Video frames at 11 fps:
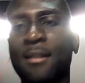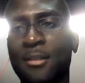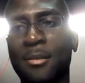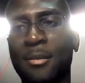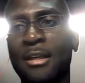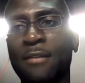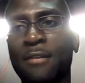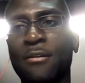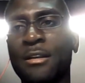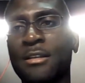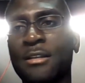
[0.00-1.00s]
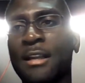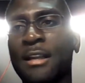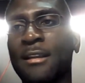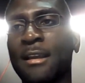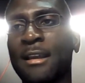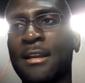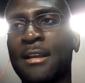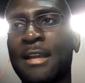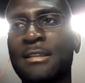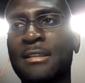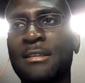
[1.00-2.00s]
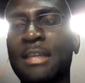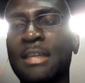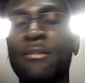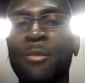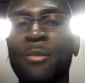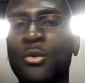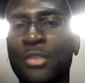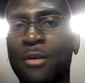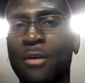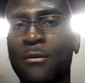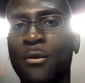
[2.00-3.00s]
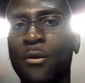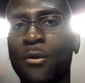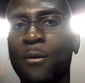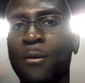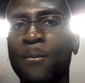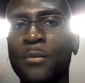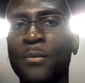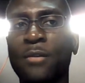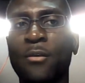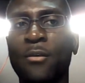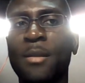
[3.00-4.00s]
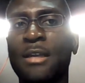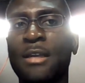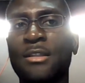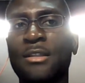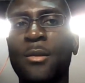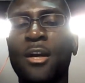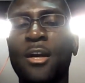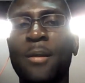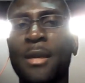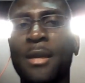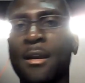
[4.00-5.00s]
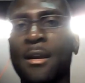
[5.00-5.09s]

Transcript: There's a big difference, and I think that's even more so for me as someone coming